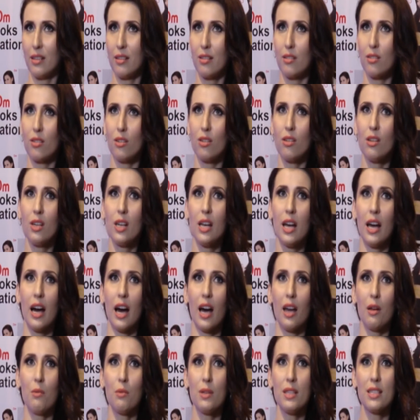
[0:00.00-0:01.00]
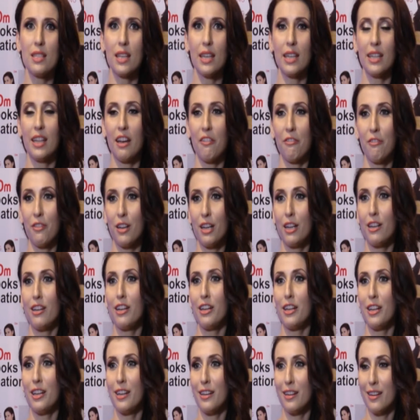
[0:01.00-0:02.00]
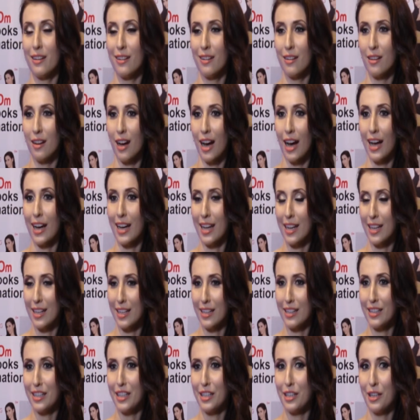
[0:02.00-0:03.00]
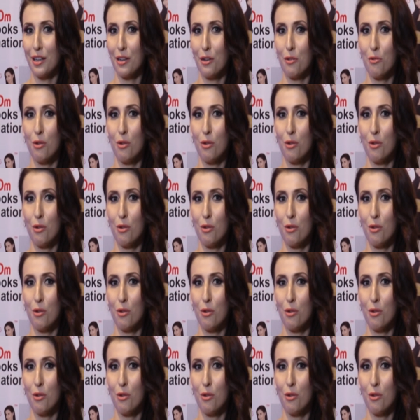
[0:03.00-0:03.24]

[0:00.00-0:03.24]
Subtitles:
So I would say definitely Anand and Neeta,